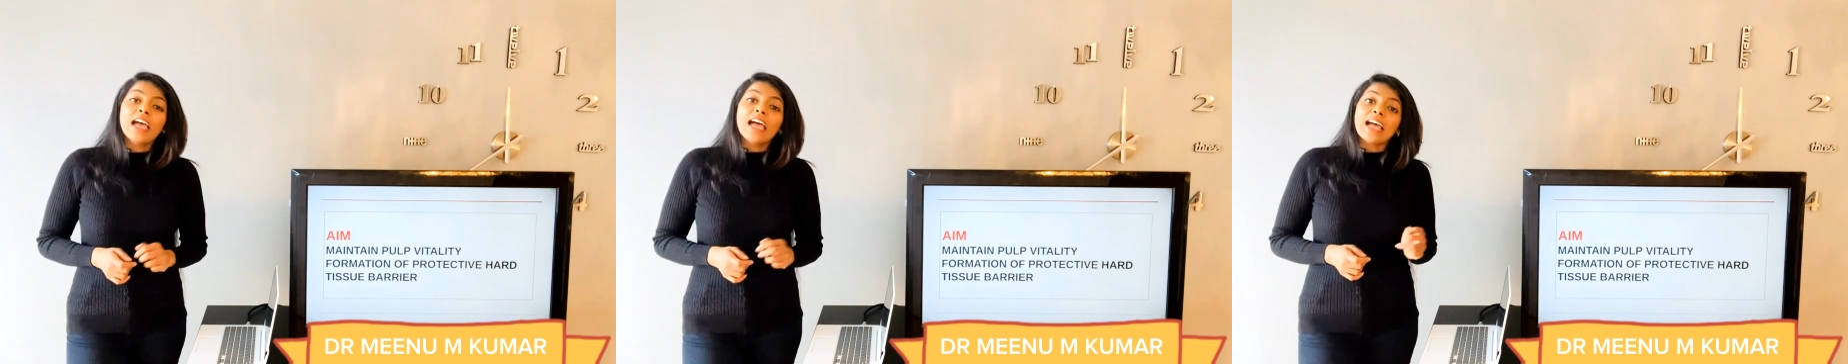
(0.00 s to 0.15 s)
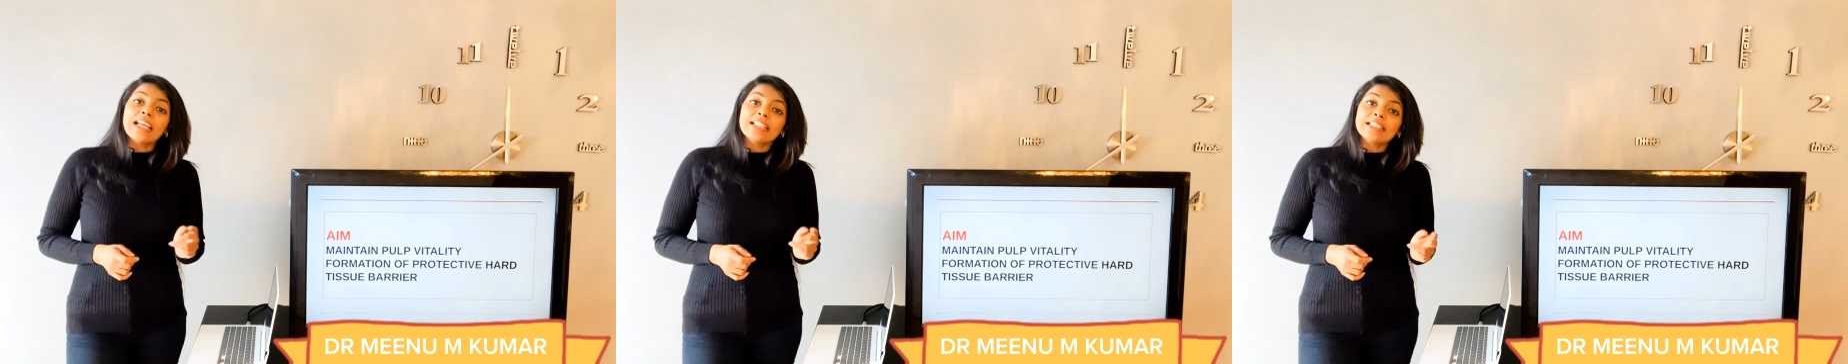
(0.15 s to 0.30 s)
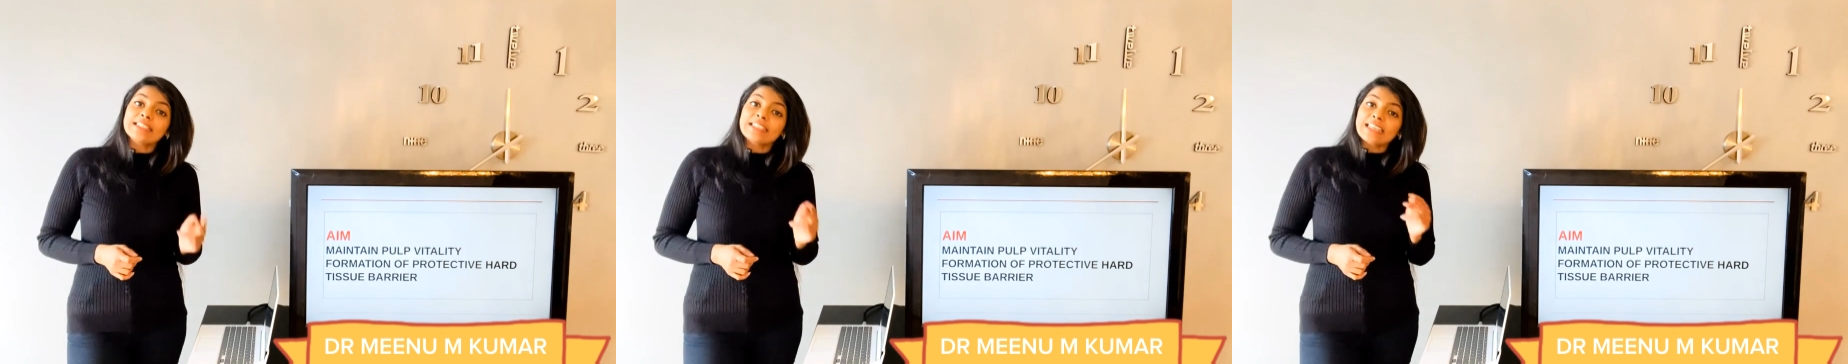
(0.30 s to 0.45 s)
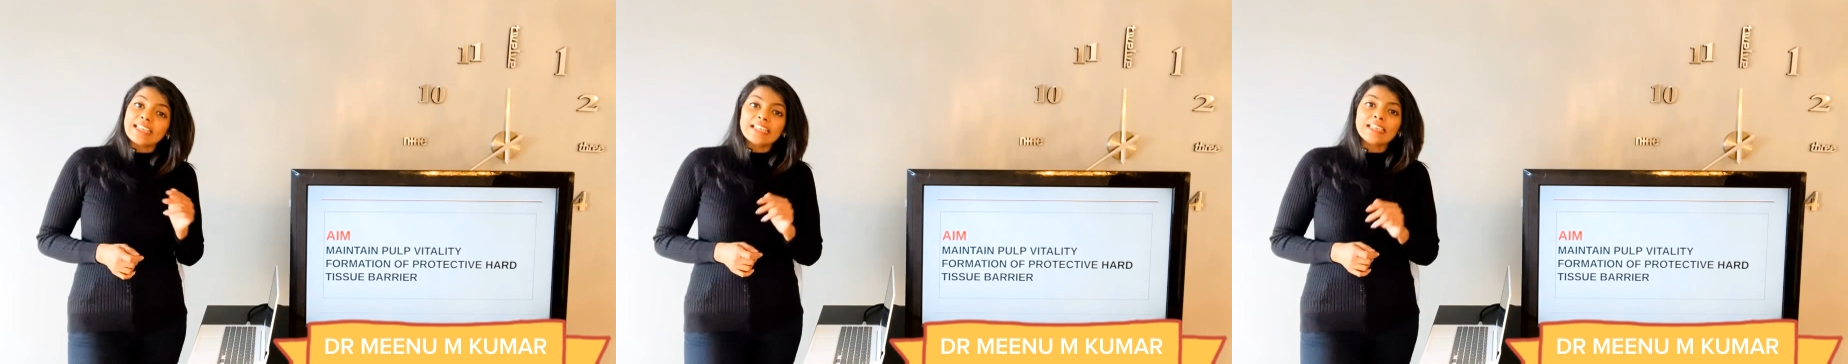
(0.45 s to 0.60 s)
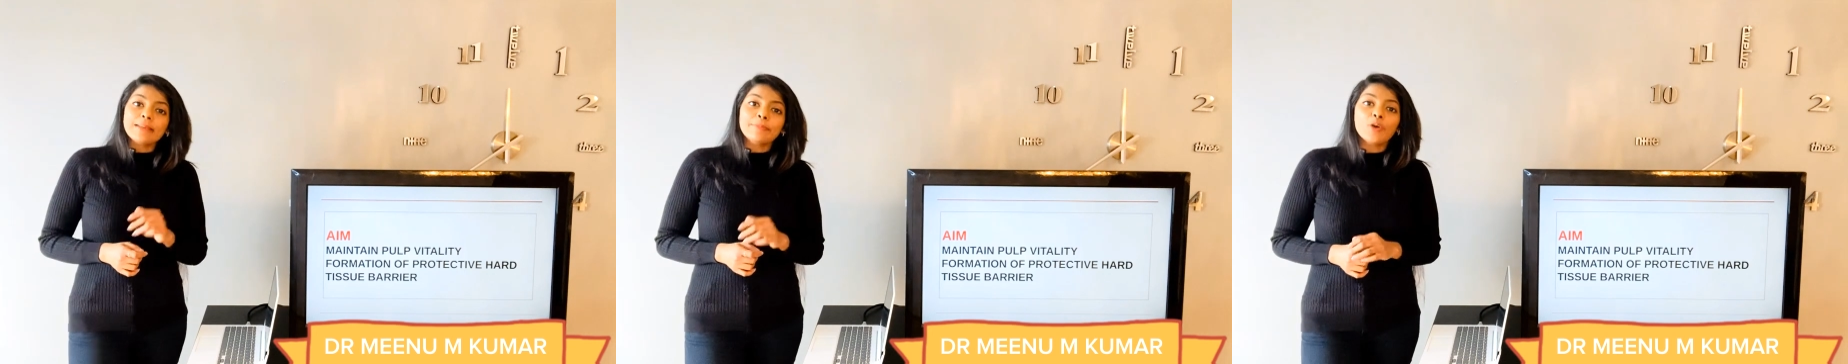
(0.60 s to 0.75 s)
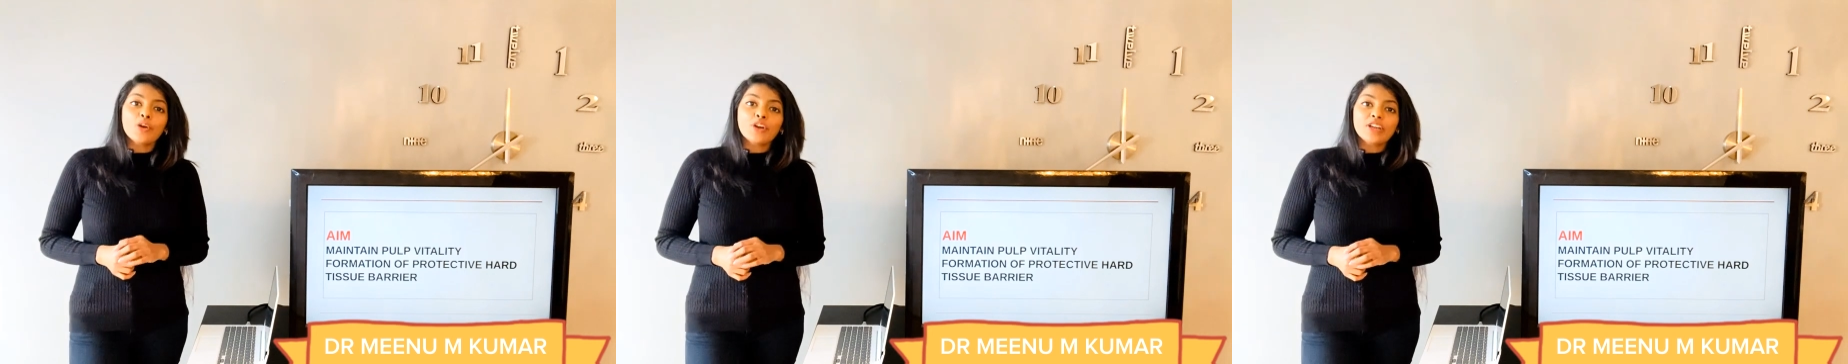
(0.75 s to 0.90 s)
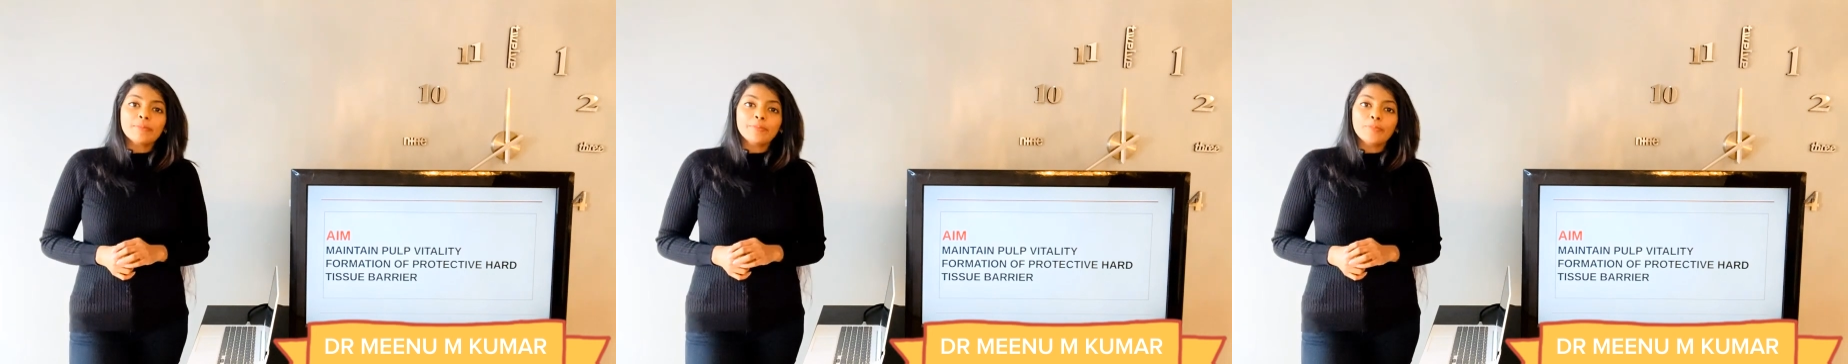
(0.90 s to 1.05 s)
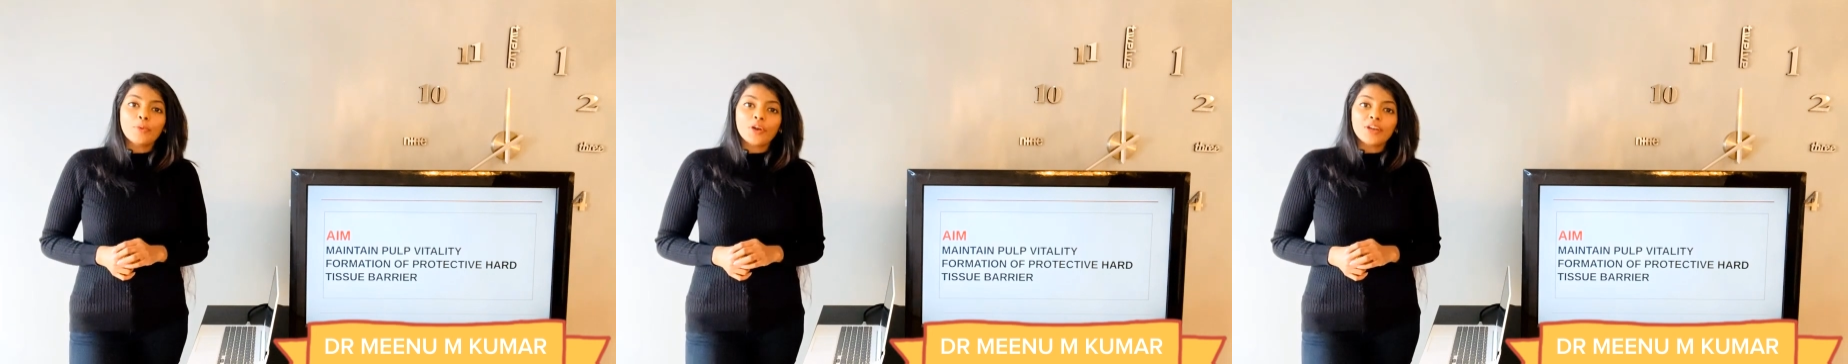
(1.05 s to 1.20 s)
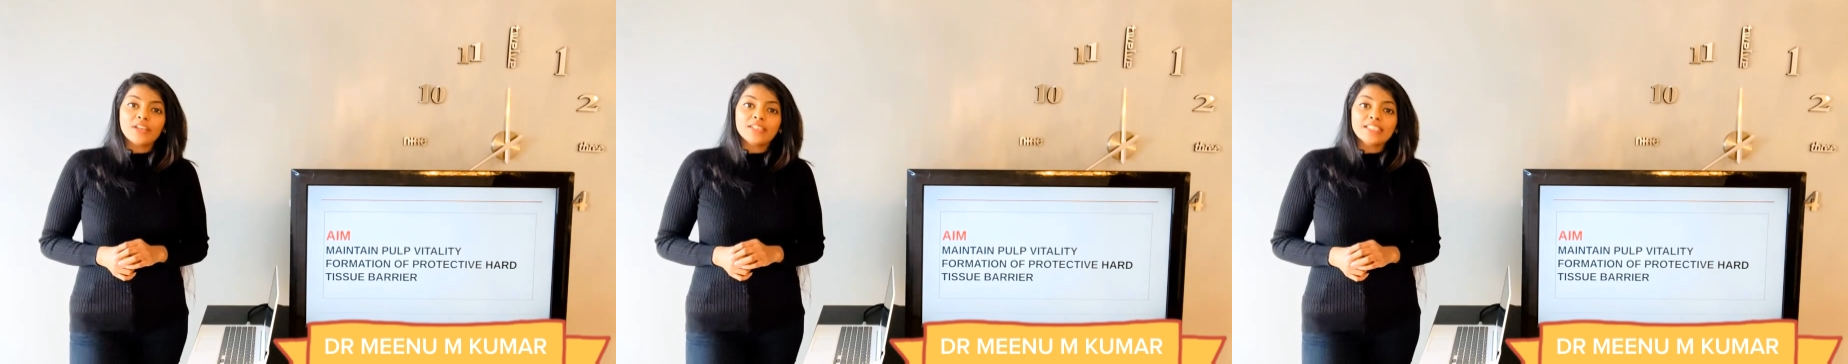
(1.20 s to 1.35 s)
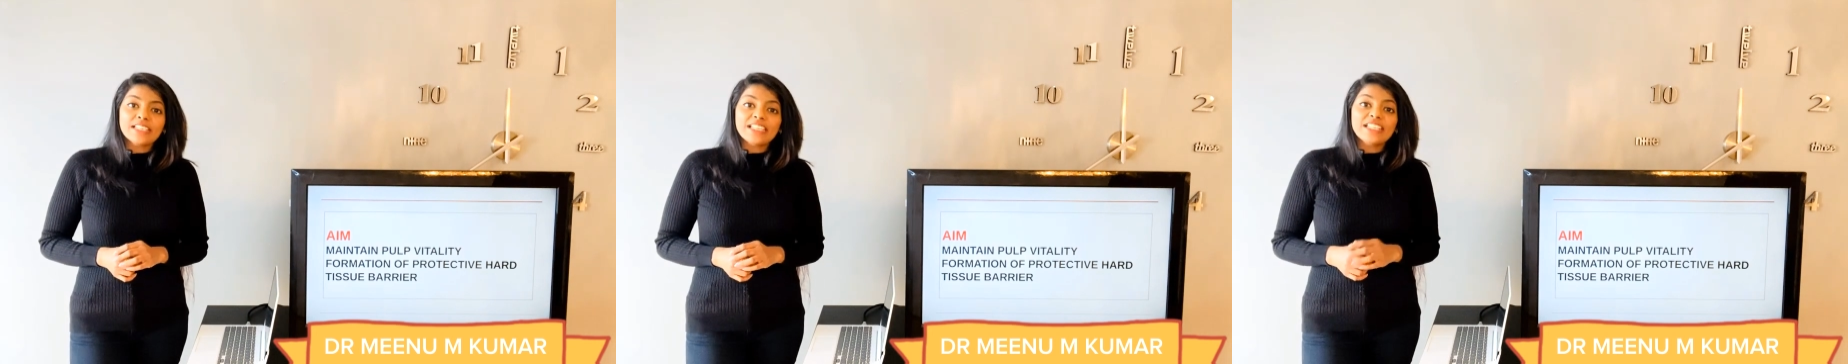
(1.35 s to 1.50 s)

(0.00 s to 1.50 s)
And the second important point